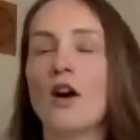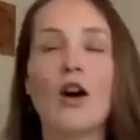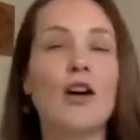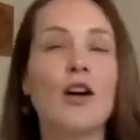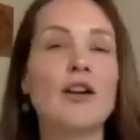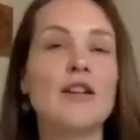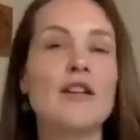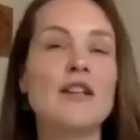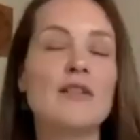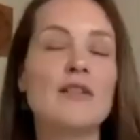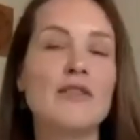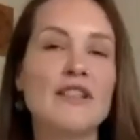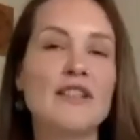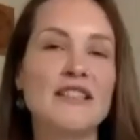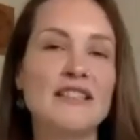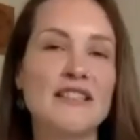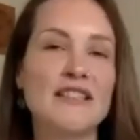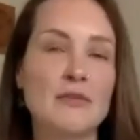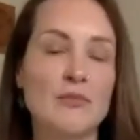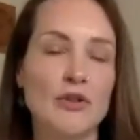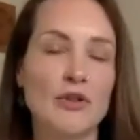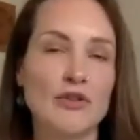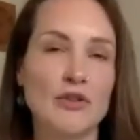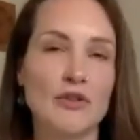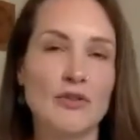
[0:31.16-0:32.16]
an infinite
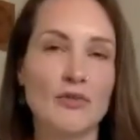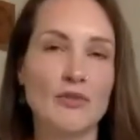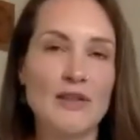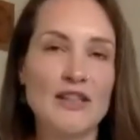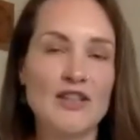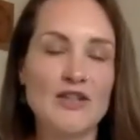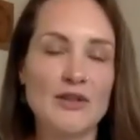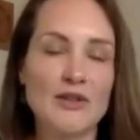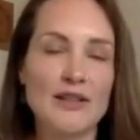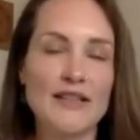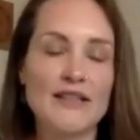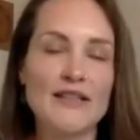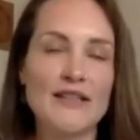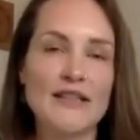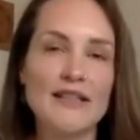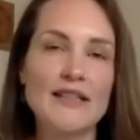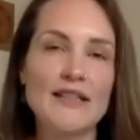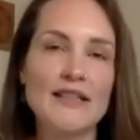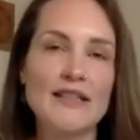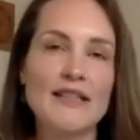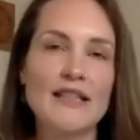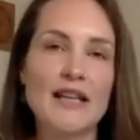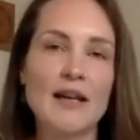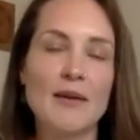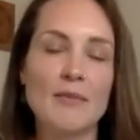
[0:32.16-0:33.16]
amount of matrix
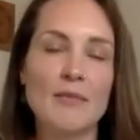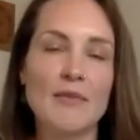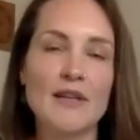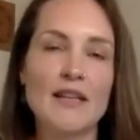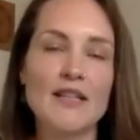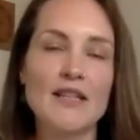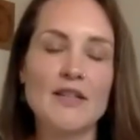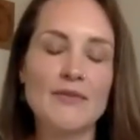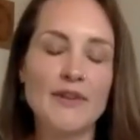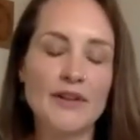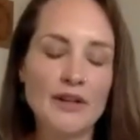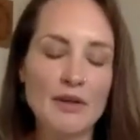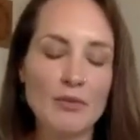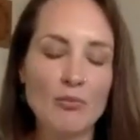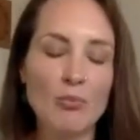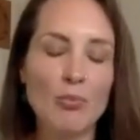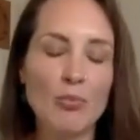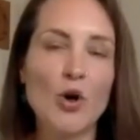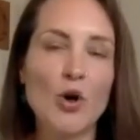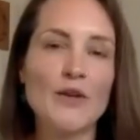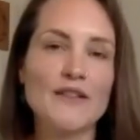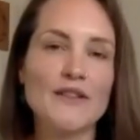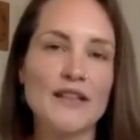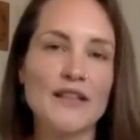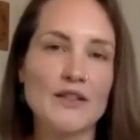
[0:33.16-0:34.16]
system, it's very
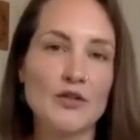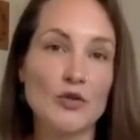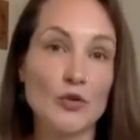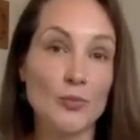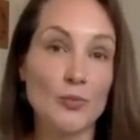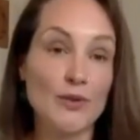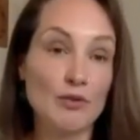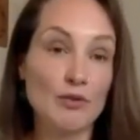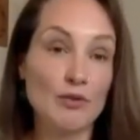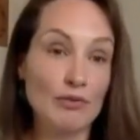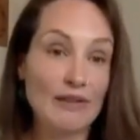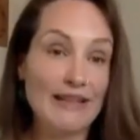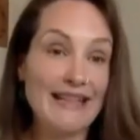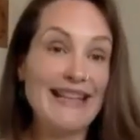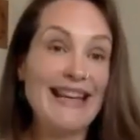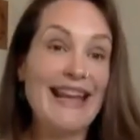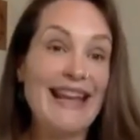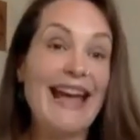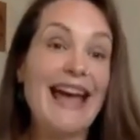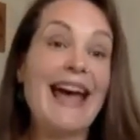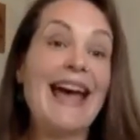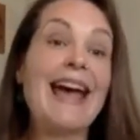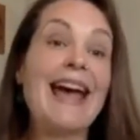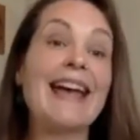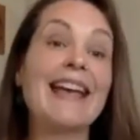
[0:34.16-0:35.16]
important to be really
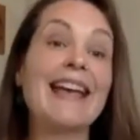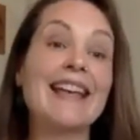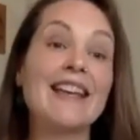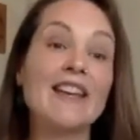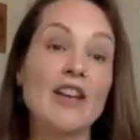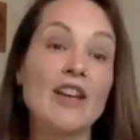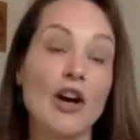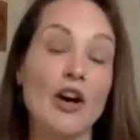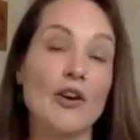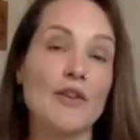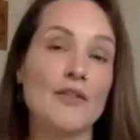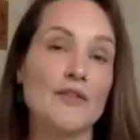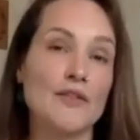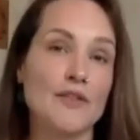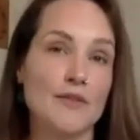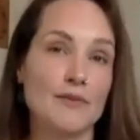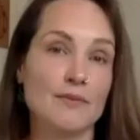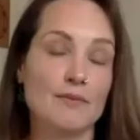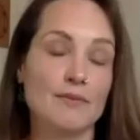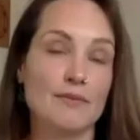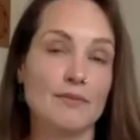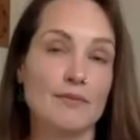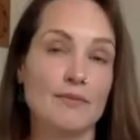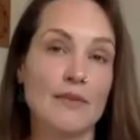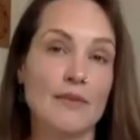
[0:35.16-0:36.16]
anchored
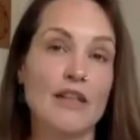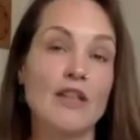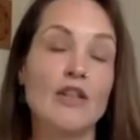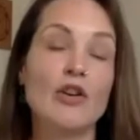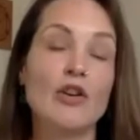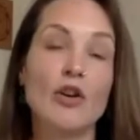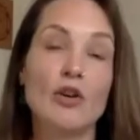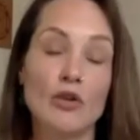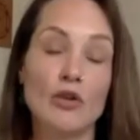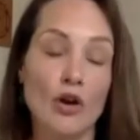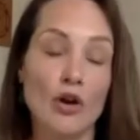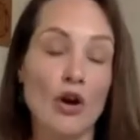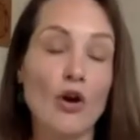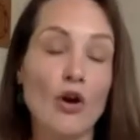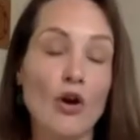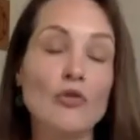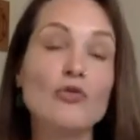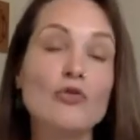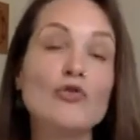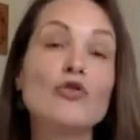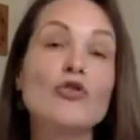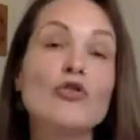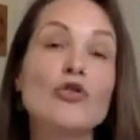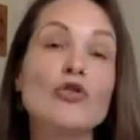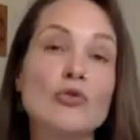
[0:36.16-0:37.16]
in our
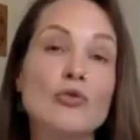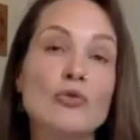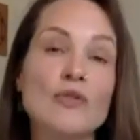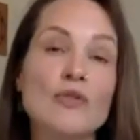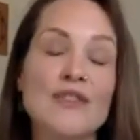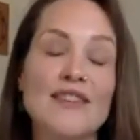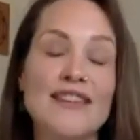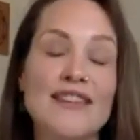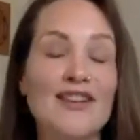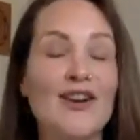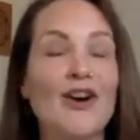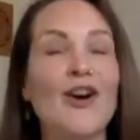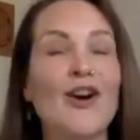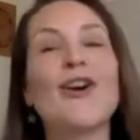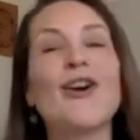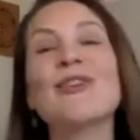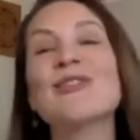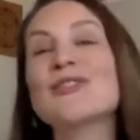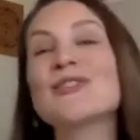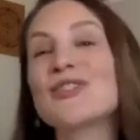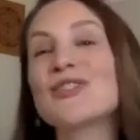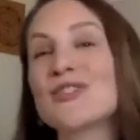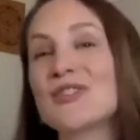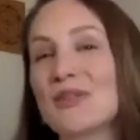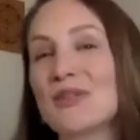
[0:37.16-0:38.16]
own truth, in our
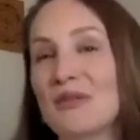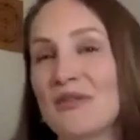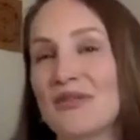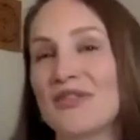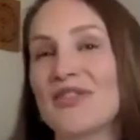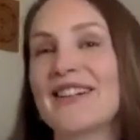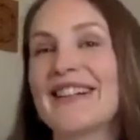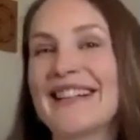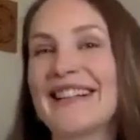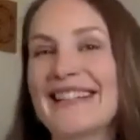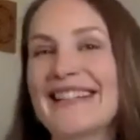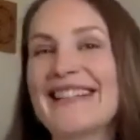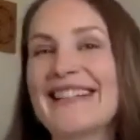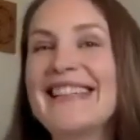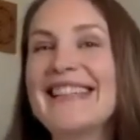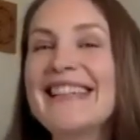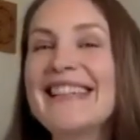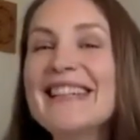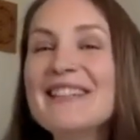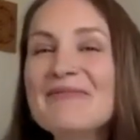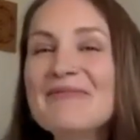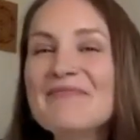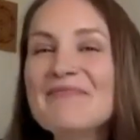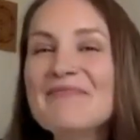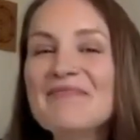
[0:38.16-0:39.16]
own
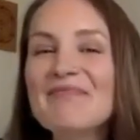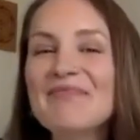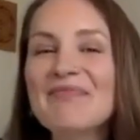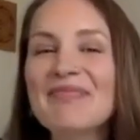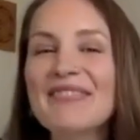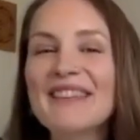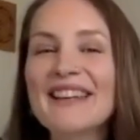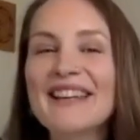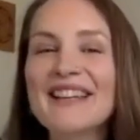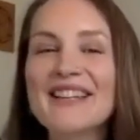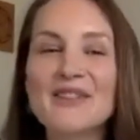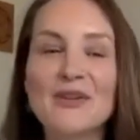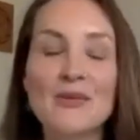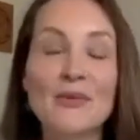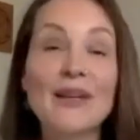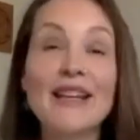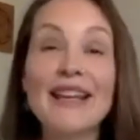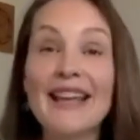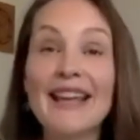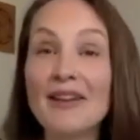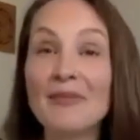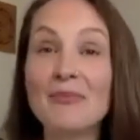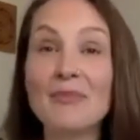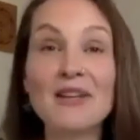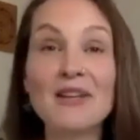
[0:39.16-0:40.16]
sovereignty, so we
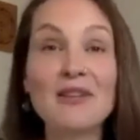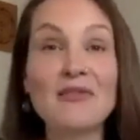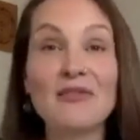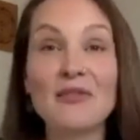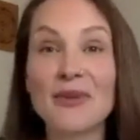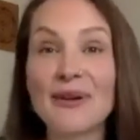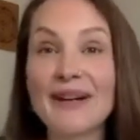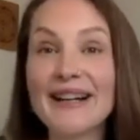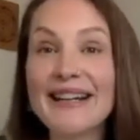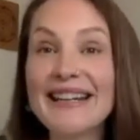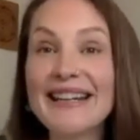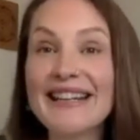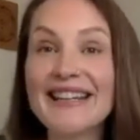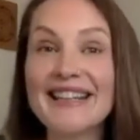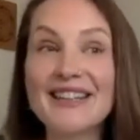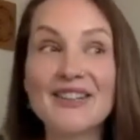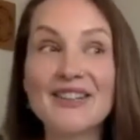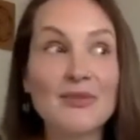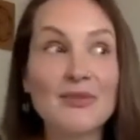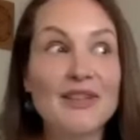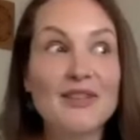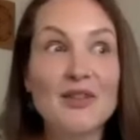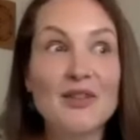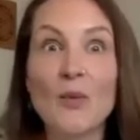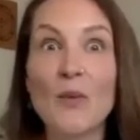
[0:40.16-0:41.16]
can be free no
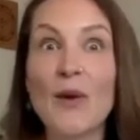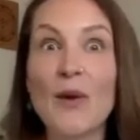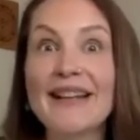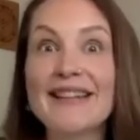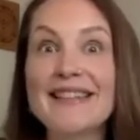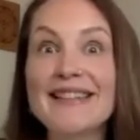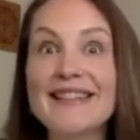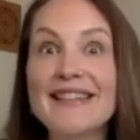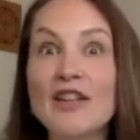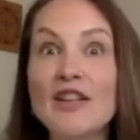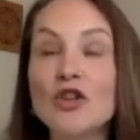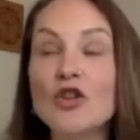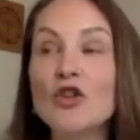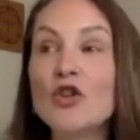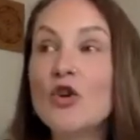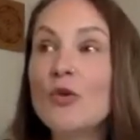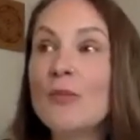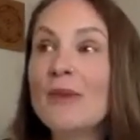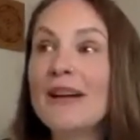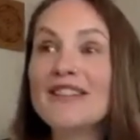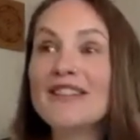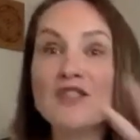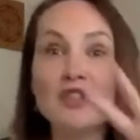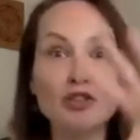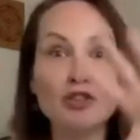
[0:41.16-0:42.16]
matter what, no
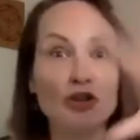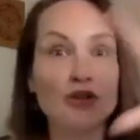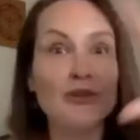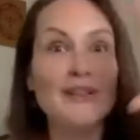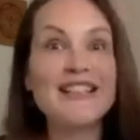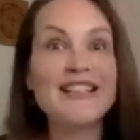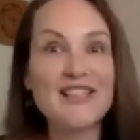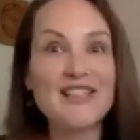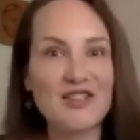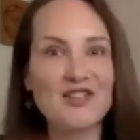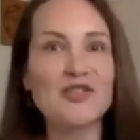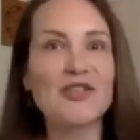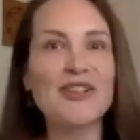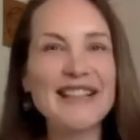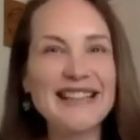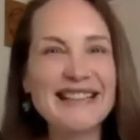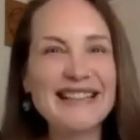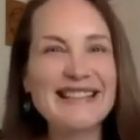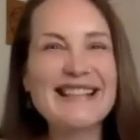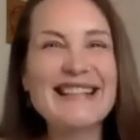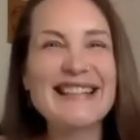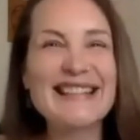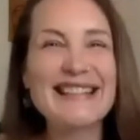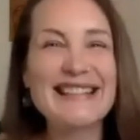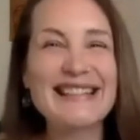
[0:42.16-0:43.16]
matter the
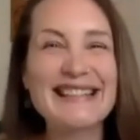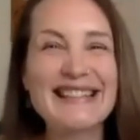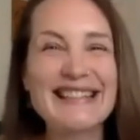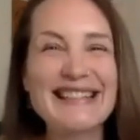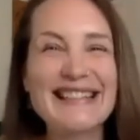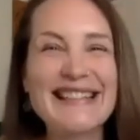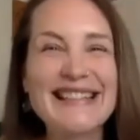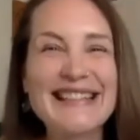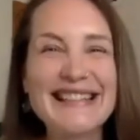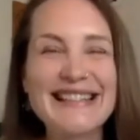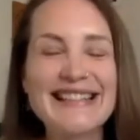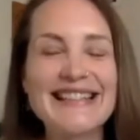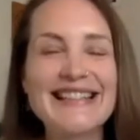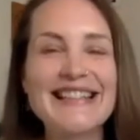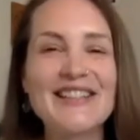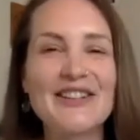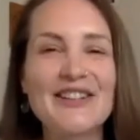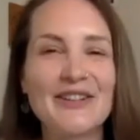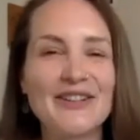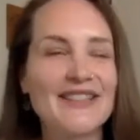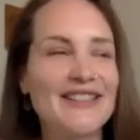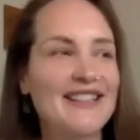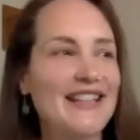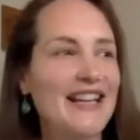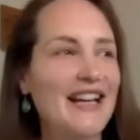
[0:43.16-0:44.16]
restrictions in the
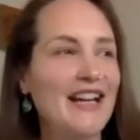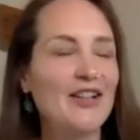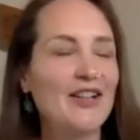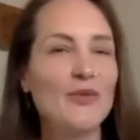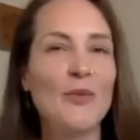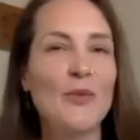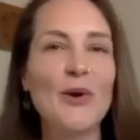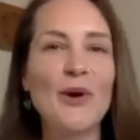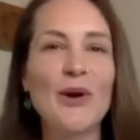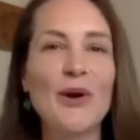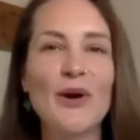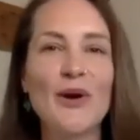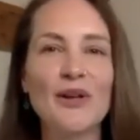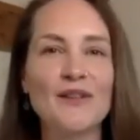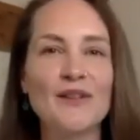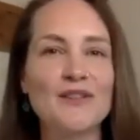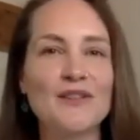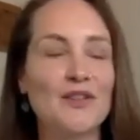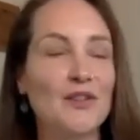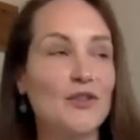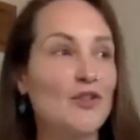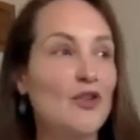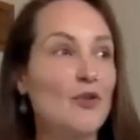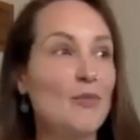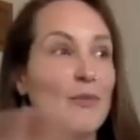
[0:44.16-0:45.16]
outside world,
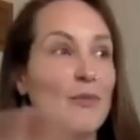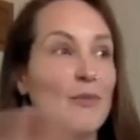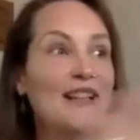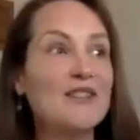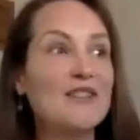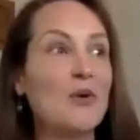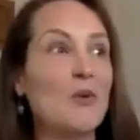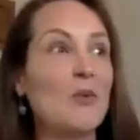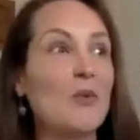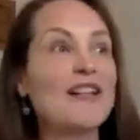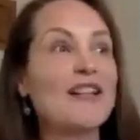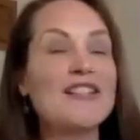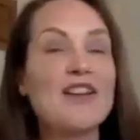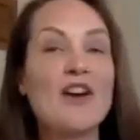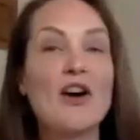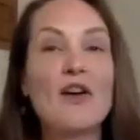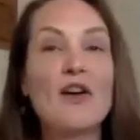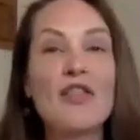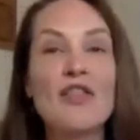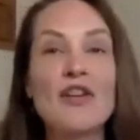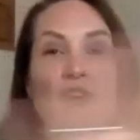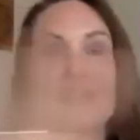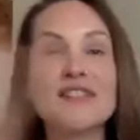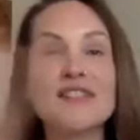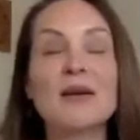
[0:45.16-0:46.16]
no matter what
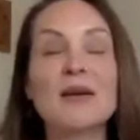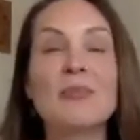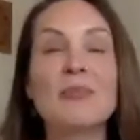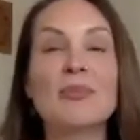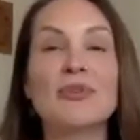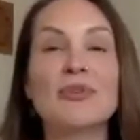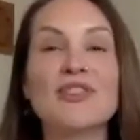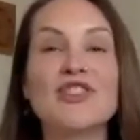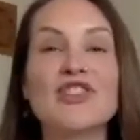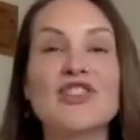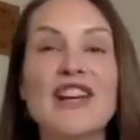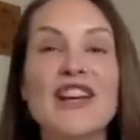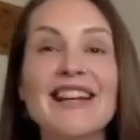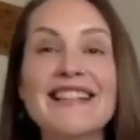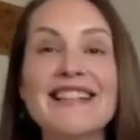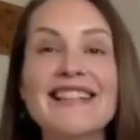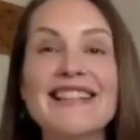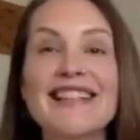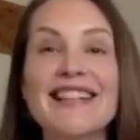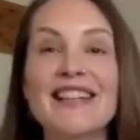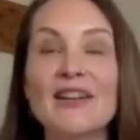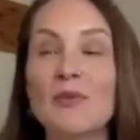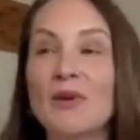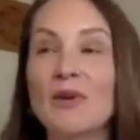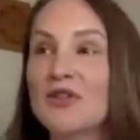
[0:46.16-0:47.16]
others are
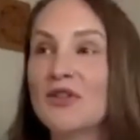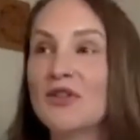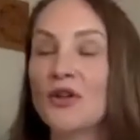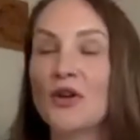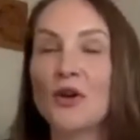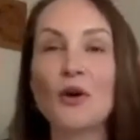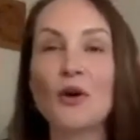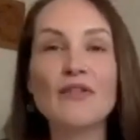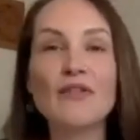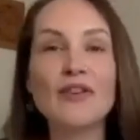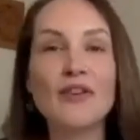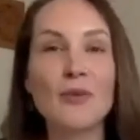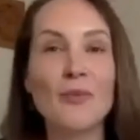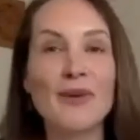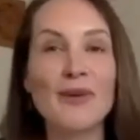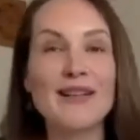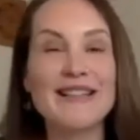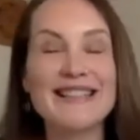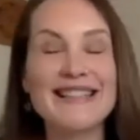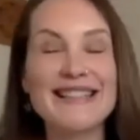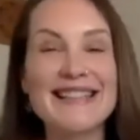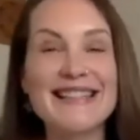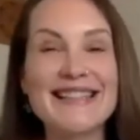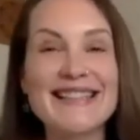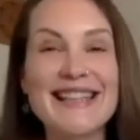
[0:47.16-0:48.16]
projecting, what the
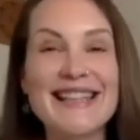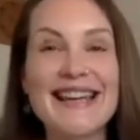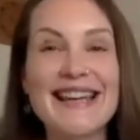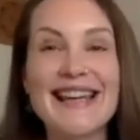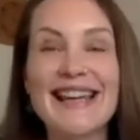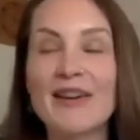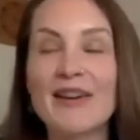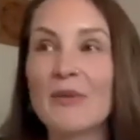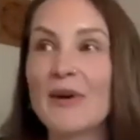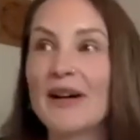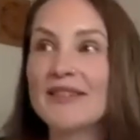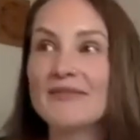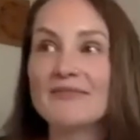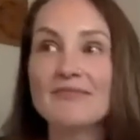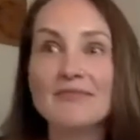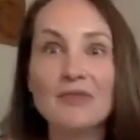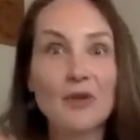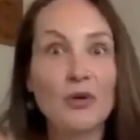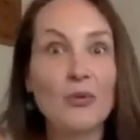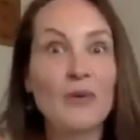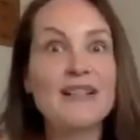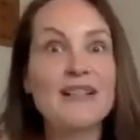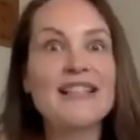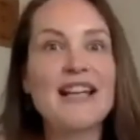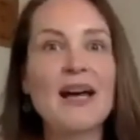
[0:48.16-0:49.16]
government is saying,
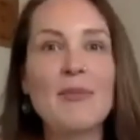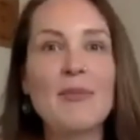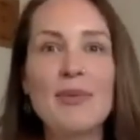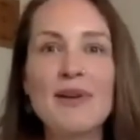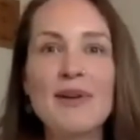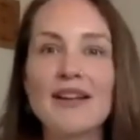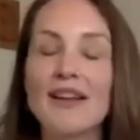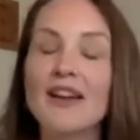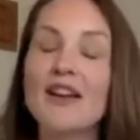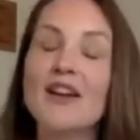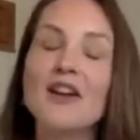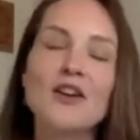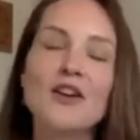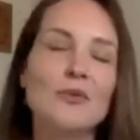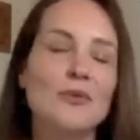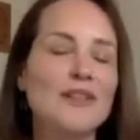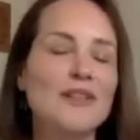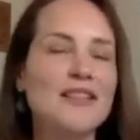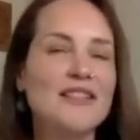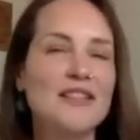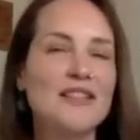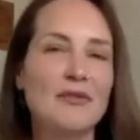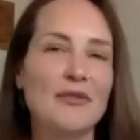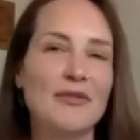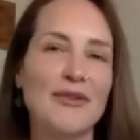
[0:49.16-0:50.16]
what's happening, we're
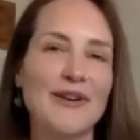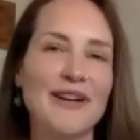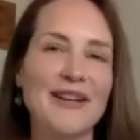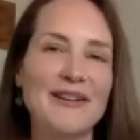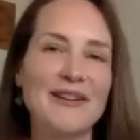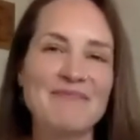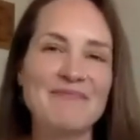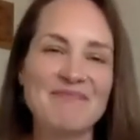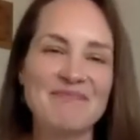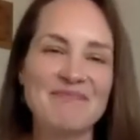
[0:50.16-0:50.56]
still free.